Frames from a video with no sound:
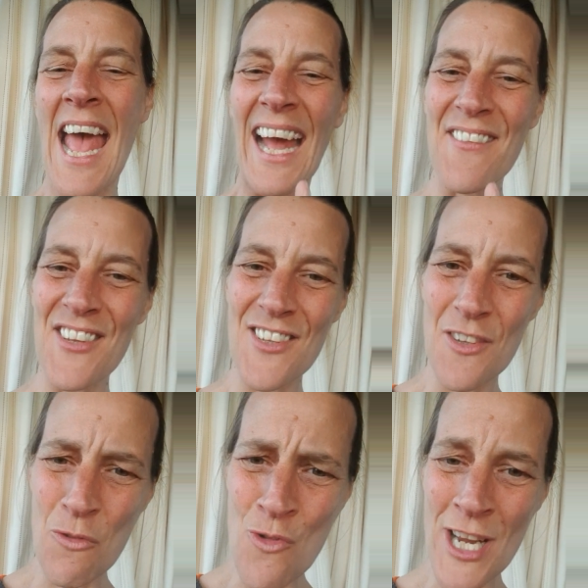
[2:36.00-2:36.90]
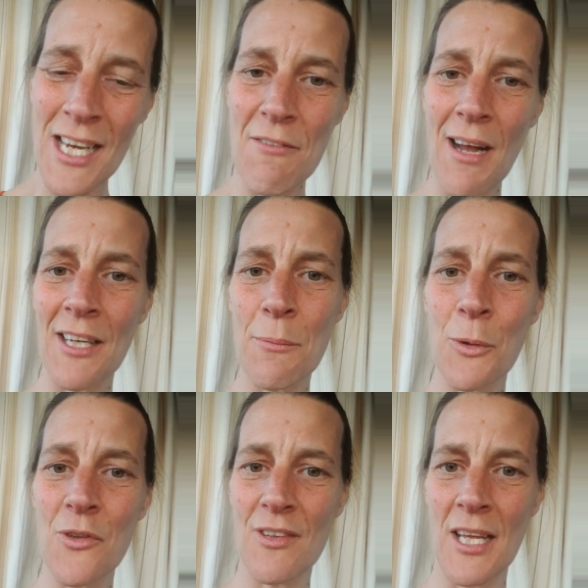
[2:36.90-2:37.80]
And this is a really valuable
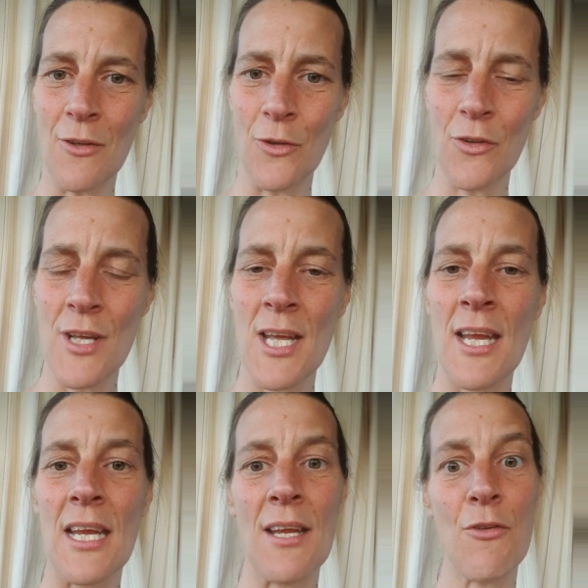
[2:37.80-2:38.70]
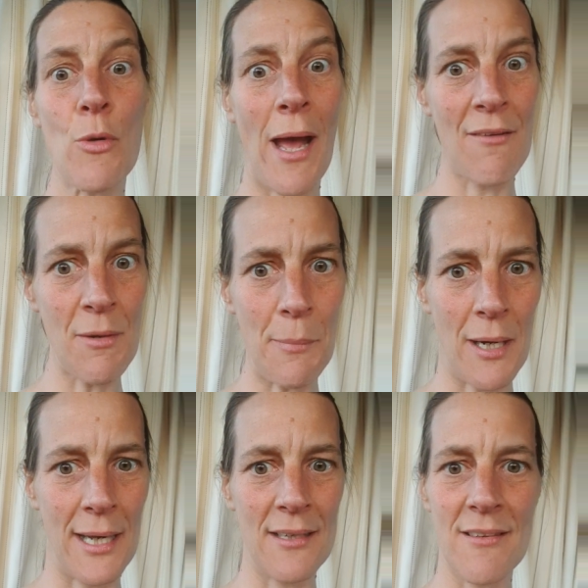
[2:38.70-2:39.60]
skill if you have a
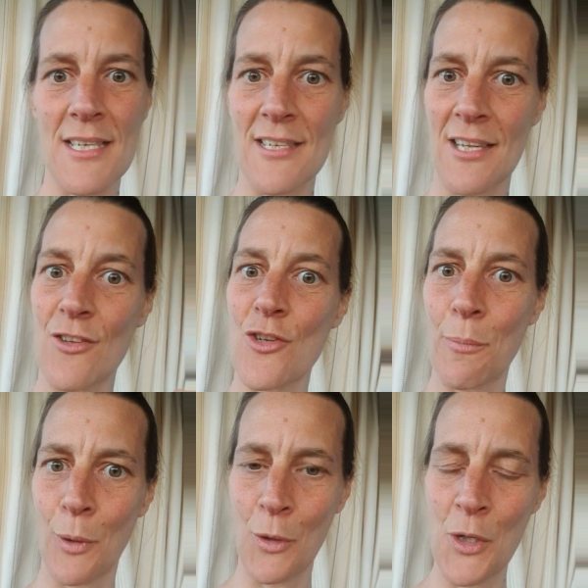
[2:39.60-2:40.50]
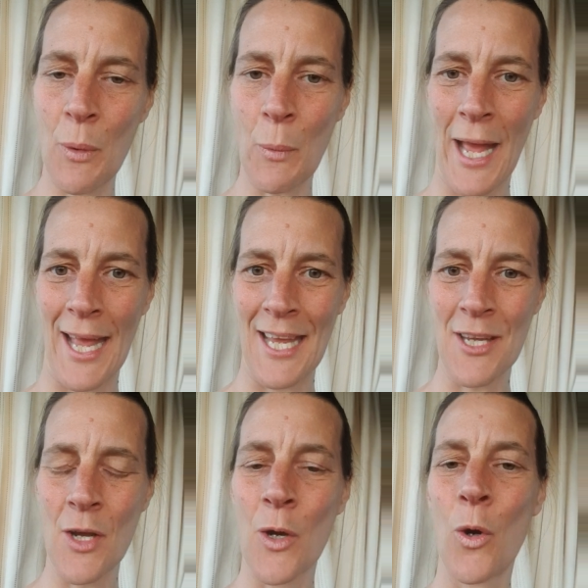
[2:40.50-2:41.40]
mind that tends to pull you away
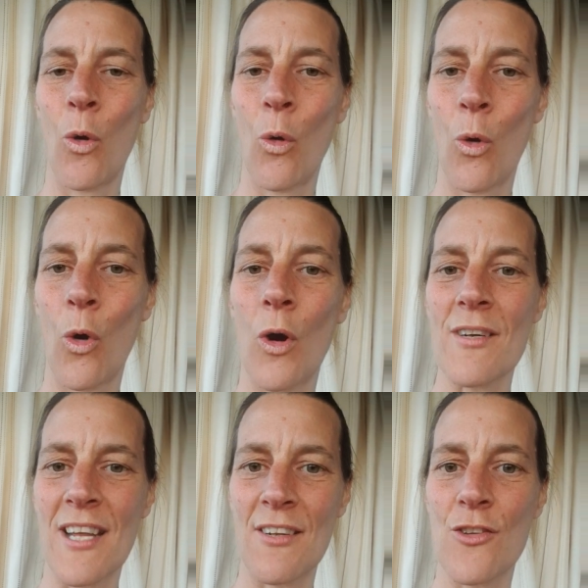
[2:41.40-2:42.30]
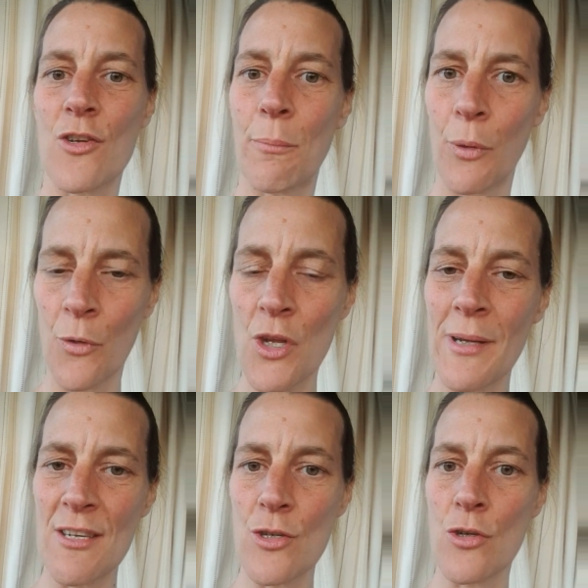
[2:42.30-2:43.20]
or tends to pull you
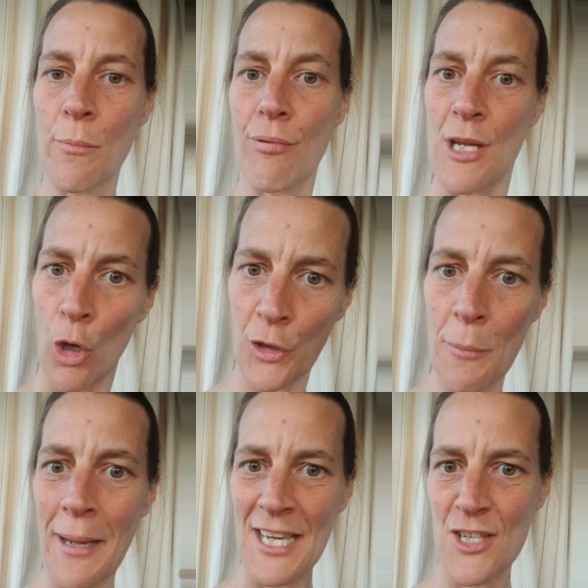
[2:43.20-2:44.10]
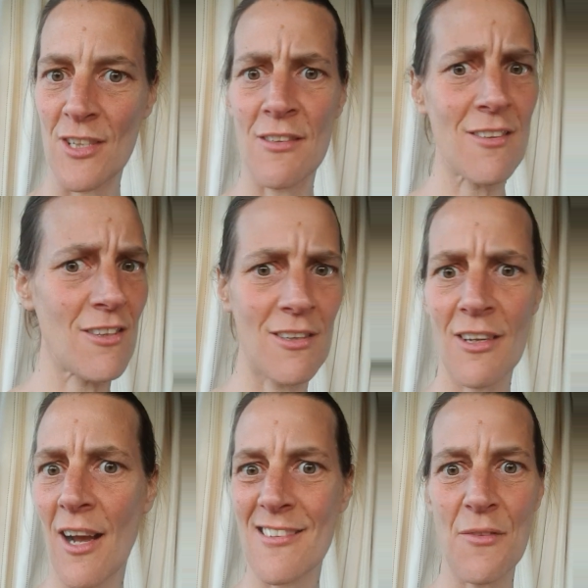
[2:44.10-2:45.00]
into preoccupations, certain
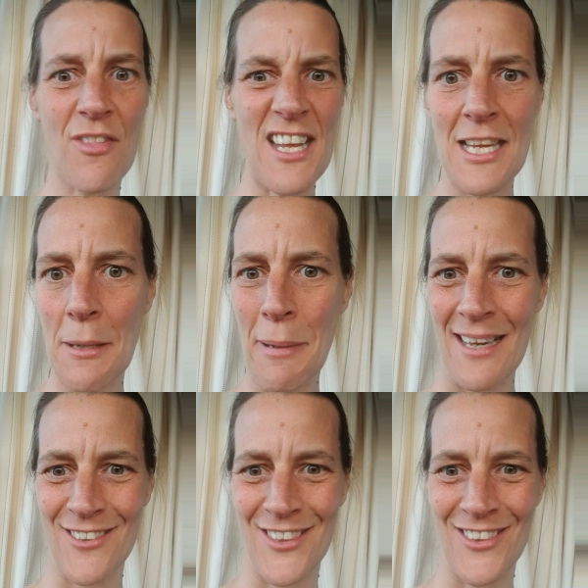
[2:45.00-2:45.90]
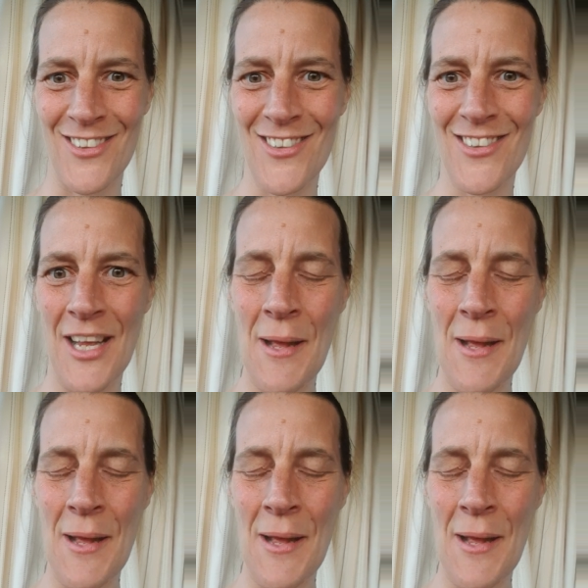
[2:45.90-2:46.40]
kinds of thinking patterns.